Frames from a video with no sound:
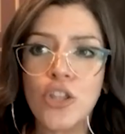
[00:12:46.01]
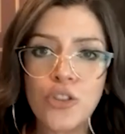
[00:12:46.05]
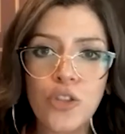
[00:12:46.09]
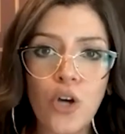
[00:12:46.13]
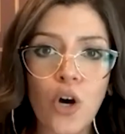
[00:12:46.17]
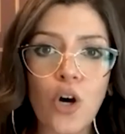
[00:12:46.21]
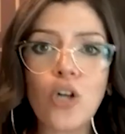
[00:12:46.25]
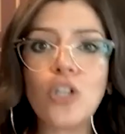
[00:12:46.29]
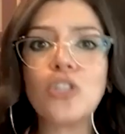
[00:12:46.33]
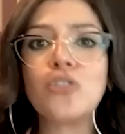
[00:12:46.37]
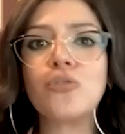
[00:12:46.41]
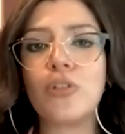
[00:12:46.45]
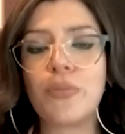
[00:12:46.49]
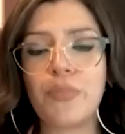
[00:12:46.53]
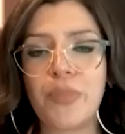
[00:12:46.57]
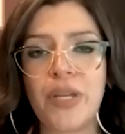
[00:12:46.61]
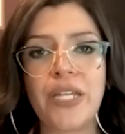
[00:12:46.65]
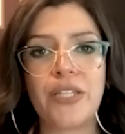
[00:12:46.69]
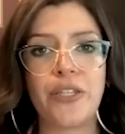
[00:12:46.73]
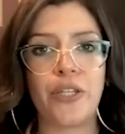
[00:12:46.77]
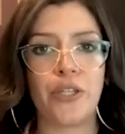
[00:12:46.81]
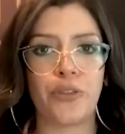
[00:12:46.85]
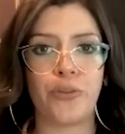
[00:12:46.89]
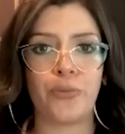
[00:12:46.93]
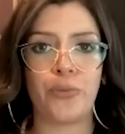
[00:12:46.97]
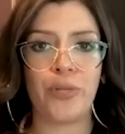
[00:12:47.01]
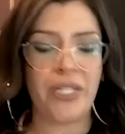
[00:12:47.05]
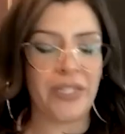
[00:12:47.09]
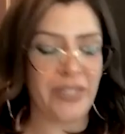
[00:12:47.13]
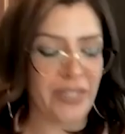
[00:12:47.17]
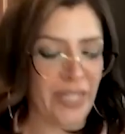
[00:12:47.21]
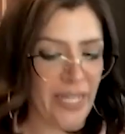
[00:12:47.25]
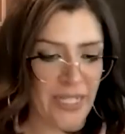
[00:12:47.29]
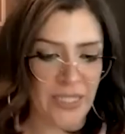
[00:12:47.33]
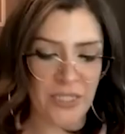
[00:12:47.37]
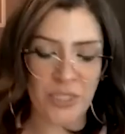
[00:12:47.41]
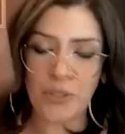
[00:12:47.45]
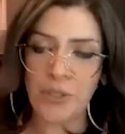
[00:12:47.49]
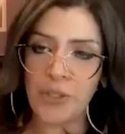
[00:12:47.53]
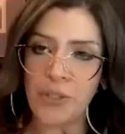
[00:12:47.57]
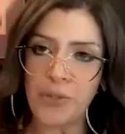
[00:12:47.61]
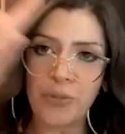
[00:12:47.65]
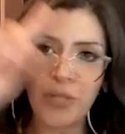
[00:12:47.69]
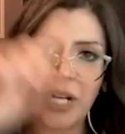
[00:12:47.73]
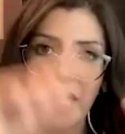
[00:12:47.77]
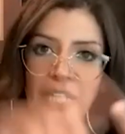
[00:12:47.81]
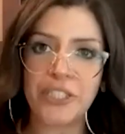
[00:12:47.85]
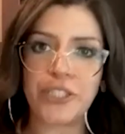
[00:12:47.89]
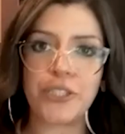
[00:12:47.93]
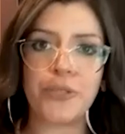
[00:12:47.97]
Those would be the three things. So you
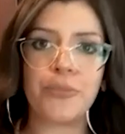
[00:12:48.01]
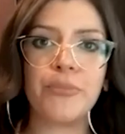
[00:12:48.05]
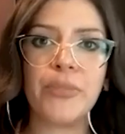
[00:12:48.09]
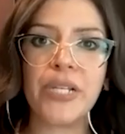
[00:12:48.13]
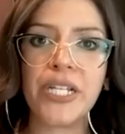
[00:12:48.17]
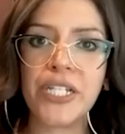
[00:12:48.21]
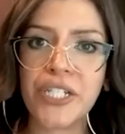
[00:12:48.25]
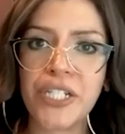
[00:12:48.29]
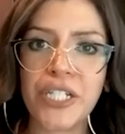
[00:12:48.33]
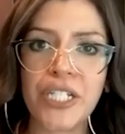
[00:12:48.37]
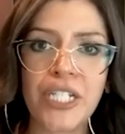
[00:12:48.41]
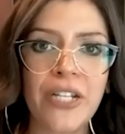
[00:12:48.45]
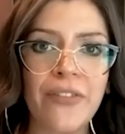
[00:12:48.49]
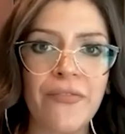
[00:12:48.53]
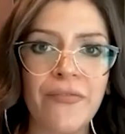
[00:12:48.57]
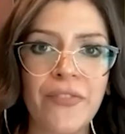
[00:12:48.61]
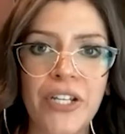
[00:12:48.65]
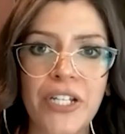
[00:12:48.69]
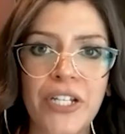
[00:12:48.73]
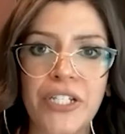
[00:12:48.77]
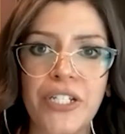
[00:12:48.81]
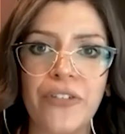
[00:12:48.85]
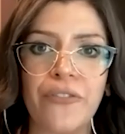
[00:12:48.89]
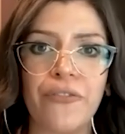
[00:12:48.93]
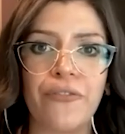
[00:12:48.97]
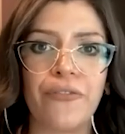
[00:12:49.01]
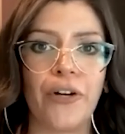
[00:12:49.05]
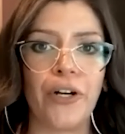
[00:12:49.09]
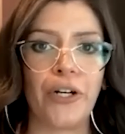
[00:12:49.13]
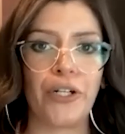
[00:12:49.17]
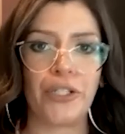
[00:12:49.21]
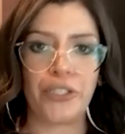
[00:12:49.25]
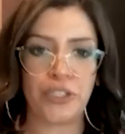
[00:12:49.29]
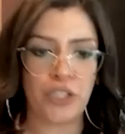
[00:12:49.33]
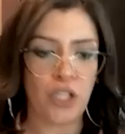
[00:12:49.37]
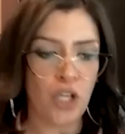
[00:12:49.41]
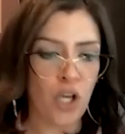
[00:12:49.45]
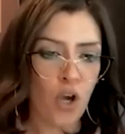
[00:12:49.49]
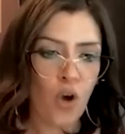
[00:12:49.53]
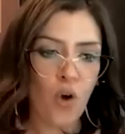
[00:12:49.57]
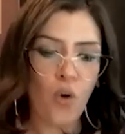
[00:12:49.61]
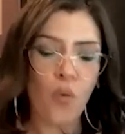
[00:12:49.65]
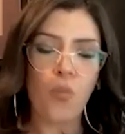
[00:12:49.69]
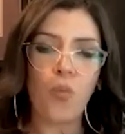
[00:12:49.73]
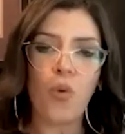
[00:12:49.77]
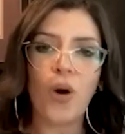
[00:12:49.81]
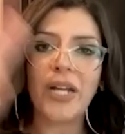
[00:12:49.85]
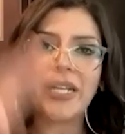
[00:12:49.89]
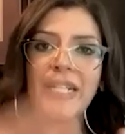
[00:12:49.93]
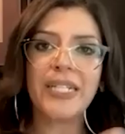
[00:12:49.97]
got your mission and vision first.
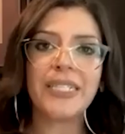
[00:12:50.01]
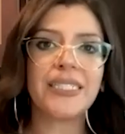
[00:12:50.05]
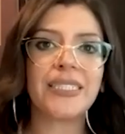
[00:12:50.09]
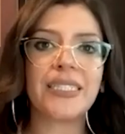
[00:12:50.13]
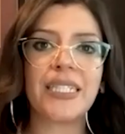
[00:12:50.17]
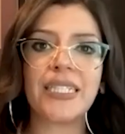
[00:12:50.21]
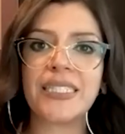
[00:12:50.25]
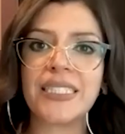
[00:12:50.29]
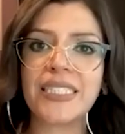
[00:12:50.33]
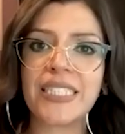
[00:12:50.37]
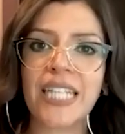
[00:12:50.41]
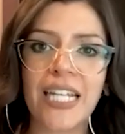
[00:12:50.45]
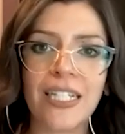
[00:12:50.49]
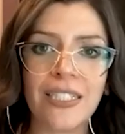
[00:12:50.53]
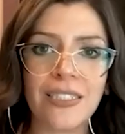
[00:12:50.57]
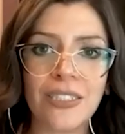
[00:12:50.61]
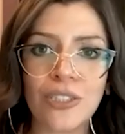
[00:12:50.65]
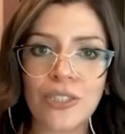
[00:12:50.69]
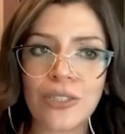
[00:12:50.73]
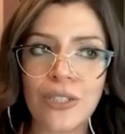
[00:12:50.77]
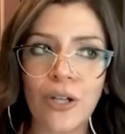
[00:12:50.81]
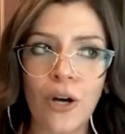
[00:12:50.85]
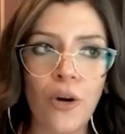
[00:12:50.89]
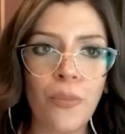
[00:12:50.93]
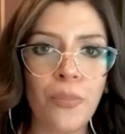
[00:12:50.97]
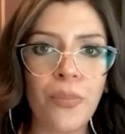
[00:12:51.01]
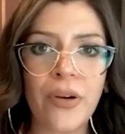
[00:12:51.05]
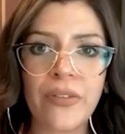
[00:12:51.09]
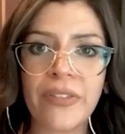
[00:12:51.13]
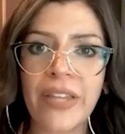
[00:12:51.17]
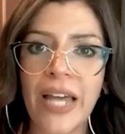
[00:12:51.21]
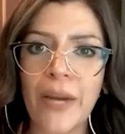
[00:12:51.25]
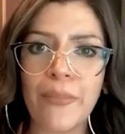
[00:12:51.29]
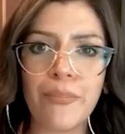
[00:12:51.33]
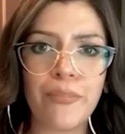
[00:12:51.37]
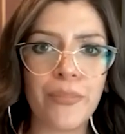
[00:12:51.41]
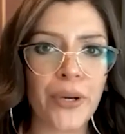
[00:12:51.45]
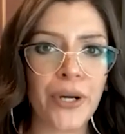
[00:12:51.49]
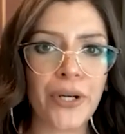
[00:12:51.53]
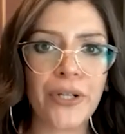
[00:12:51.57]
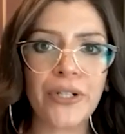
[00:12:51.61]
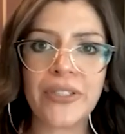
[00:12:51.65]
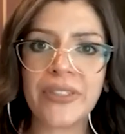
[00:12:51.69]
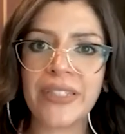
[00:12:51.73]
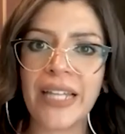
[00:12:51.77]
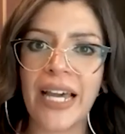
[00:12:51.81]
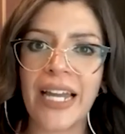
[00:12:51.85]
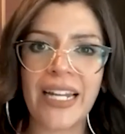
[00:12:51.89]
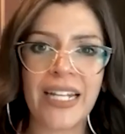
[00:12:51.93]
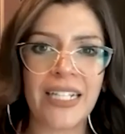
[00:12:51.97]
What is the sc- scope of that
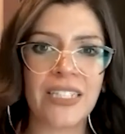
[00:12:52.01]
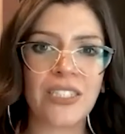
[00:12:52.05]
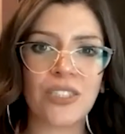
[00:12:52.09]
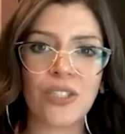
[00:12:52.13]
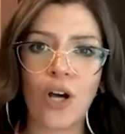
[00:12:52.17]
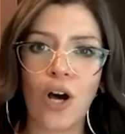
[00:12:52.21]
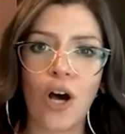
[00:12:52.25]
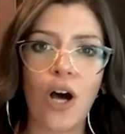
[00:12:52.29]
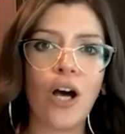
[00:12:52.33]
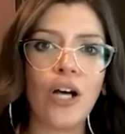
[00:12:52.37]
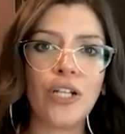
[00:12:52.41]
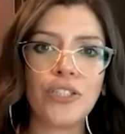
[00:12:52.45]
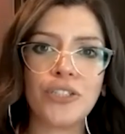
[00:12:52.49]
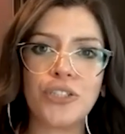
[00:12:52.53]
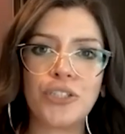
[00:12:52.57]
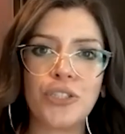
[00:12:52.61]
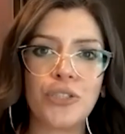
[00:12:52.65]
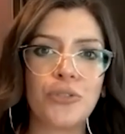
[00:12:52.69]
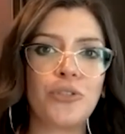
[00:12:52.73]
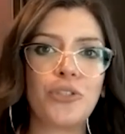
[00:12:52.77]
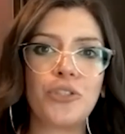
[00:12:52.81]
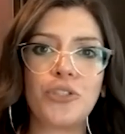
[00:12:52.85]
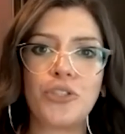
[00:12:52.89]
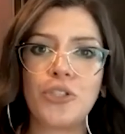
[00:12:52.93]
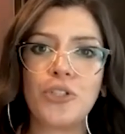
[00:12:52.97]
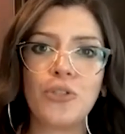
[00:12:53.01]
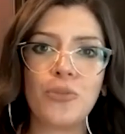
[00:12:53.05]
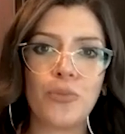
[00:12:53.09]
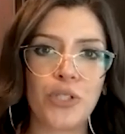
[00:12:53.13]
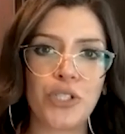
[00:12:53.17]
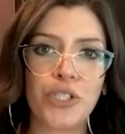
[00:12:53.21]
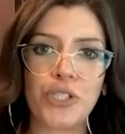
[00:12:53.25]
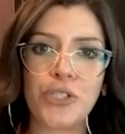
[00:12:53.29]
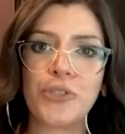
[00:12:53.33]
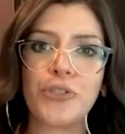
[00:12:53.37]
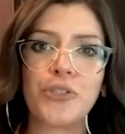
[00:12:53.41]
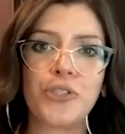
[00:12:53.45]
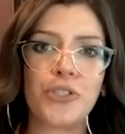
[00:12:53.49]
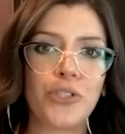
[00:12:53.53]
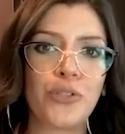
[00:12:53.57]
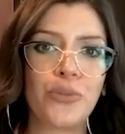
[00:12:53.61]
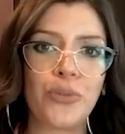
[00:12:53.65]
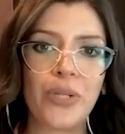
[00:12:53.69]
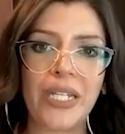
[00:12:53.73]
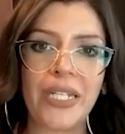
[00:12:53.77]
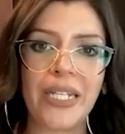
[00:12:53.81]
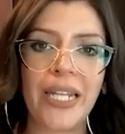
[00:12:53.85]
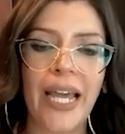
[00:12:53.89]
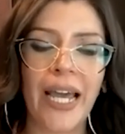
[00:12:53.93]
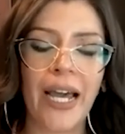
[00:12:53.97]
burden that has caused you to do what you're
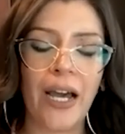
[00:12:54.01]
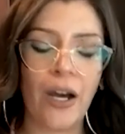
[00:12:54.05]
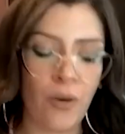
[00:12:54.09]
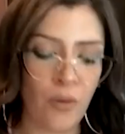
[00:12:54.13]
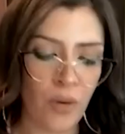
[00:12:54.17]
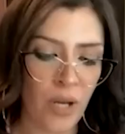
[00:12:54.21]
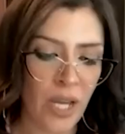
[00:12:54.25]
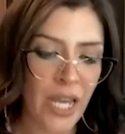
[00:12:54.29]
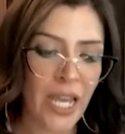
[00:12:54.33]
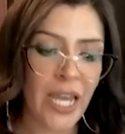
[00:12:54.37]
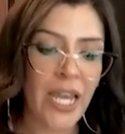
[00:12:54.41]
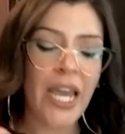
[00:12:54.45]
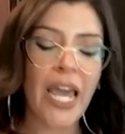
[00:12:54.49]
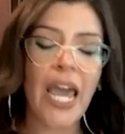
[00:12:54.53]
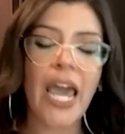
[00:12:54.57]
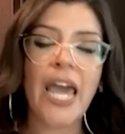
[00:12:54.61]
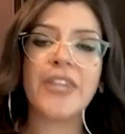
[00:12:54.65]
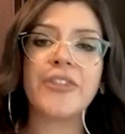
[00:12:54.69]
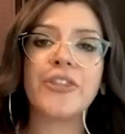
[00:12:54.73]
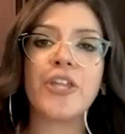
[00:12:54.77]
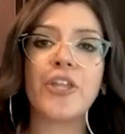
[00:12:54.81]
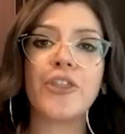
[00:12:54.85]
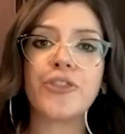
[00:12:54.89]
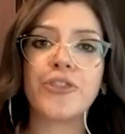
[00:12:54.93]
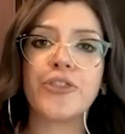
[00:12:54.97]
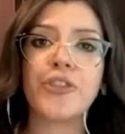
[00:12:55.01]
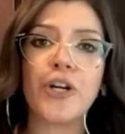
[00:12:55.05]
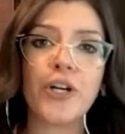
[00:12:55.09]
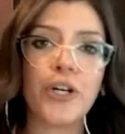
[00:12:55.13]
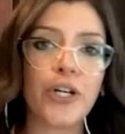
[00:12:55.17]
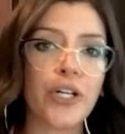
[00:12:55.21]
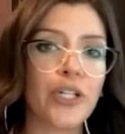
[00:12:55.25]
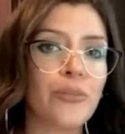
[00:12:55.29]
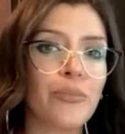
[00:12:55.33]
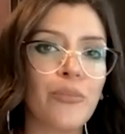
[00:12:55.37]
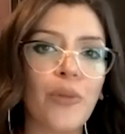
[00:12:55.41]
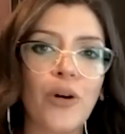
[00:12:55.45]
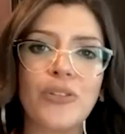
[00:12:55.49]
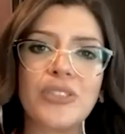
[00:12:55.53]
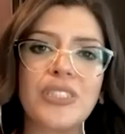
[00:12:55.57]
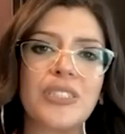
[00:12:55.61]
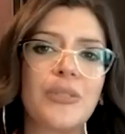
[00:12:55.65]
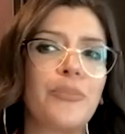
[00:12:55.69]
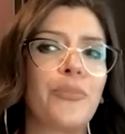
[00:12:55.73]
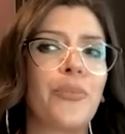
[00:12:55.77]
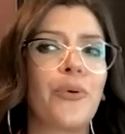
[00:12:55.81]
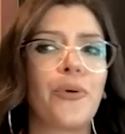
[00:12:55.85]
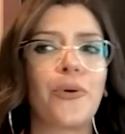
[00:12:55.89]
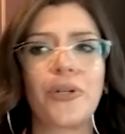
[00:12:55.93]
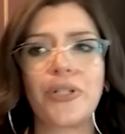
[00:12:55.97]
doing now? Mm-hmm. And the third most
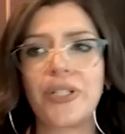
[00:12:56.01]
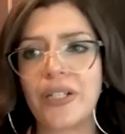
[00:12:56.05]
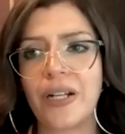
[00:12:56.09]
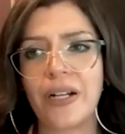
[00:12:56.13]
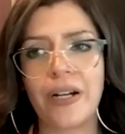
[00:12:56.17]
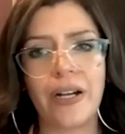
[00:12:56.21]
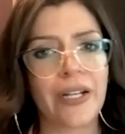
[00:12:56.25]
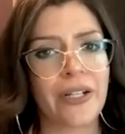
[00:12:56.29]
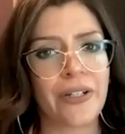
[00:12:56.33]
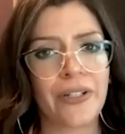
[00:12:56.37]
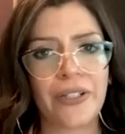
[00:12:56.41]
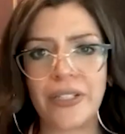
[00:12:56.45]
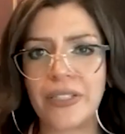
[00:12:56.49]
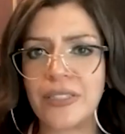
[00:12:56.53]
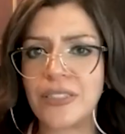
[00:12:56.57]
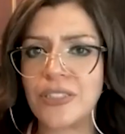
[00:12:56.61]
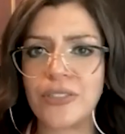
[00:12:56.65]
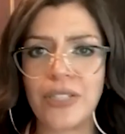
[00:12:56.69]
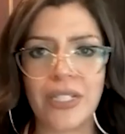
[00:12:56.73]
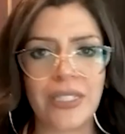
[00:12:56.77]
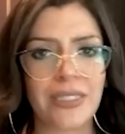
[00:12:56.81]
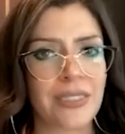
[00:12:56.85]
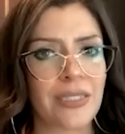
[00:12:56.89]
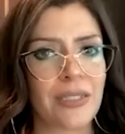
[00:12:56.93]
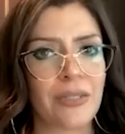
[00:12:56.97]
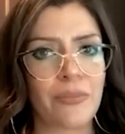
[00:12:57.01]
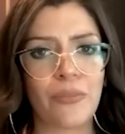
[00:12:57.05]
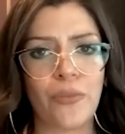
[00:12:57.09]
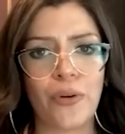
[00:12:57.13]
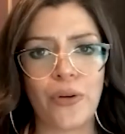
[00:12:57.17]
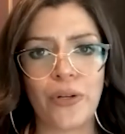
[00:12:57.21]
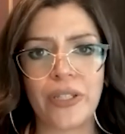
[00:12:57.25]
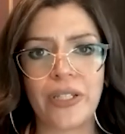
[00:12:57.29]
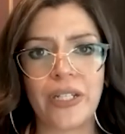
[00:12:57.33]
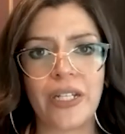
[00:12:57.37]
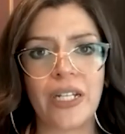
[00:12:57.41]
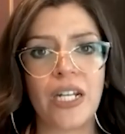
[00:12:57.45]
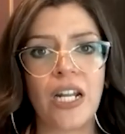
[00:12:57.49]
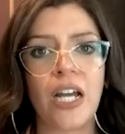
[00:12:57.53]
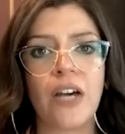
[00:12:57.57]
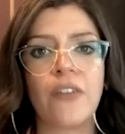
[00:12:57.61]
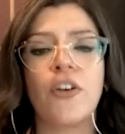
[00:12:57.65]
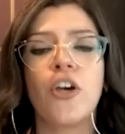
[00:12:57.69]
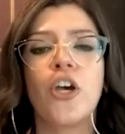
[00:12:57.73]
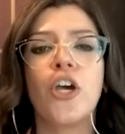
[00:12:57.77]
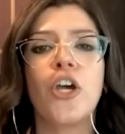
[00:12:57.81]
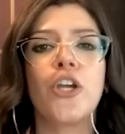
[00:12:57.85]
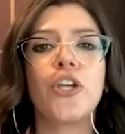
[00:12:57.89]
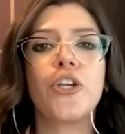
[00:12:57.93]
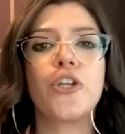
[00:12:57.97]
important, I couldn't stress it more than
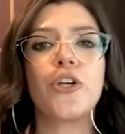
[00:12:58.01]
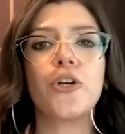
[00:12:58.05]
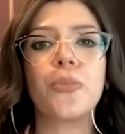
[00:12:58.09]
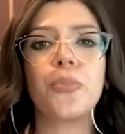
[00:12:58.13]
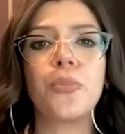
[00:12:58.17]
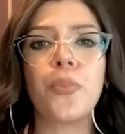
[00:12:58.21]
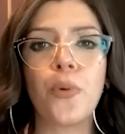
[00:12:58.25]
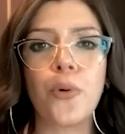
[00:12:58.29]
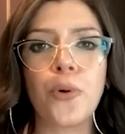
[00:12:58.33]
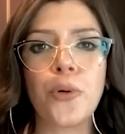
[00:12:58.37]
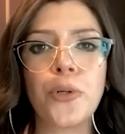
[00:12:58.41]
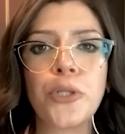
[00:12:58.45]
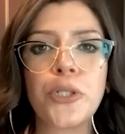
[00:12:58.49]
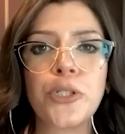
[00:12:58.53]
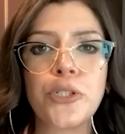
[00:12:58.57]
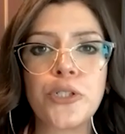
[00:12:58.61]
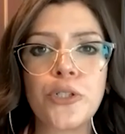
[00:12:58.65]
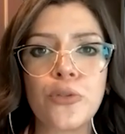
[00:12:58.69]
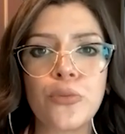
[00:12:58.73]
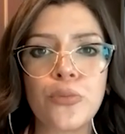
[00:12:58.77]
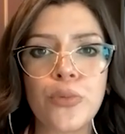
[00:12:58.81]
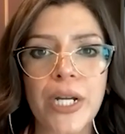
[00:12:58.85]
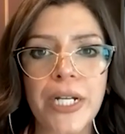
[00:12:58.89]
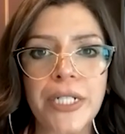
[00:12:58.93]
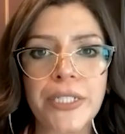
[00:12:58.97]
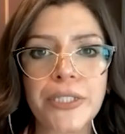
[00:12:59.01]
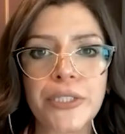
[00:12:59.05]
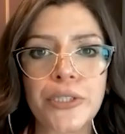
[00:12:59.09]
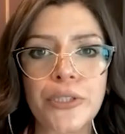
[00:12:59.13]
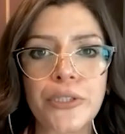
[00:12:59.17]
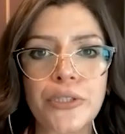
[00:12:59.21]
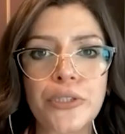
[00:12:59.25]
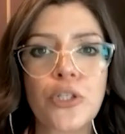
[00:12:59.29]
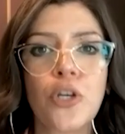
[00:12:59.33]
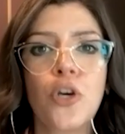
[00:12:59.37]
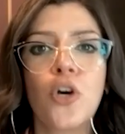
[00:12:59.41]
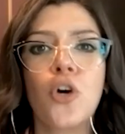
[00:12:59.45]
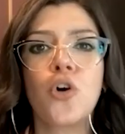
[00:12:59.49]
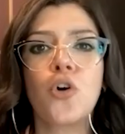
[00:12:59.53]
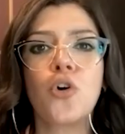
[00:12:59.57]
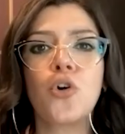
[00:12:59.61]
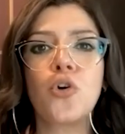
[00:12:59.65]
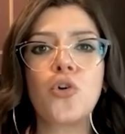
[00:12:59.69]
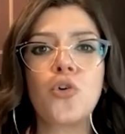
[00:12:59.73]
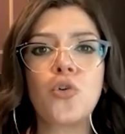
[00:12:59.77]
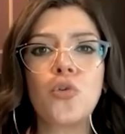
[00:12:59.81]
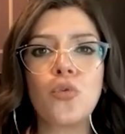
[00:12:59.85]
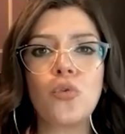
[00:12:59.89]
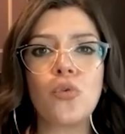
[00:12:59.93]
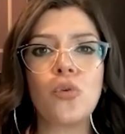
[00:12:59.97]
enough, your board of directors? So
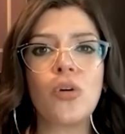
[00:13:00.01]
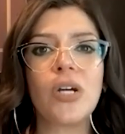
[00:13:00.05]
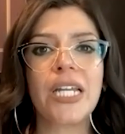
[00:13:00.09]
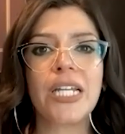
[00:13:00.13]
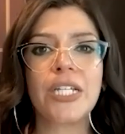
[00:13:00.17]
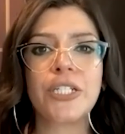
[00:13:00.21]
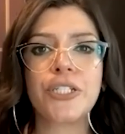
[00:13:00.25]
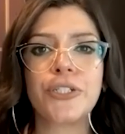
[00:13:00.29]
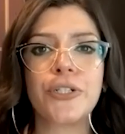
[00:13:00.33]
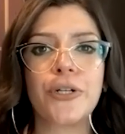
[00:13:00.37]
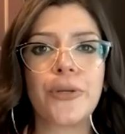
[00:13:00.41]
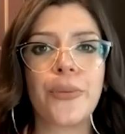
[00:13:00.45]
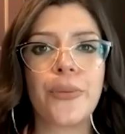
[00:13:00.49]
Who good. is